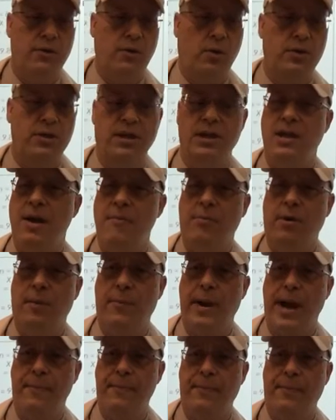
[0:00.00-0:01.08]
of course, the number of
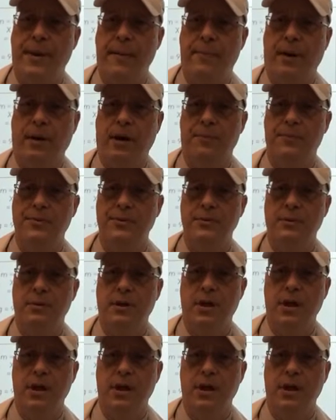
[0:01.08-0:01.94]
paper clips.